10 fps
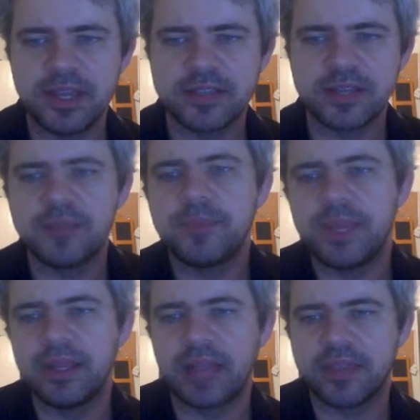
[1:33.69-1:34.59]
is going to
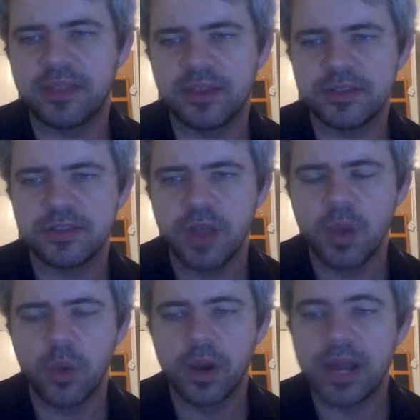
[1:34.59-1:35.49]
be like this,
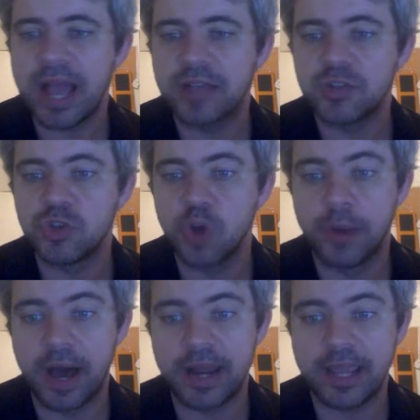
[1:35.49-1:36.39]
where it has no
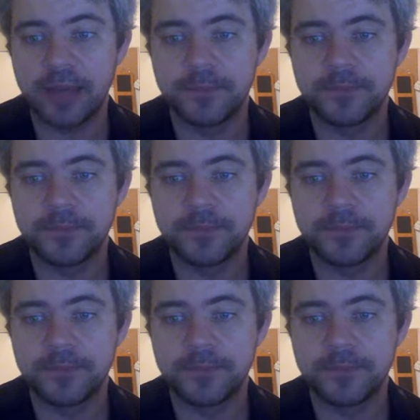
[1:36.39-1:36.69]
body.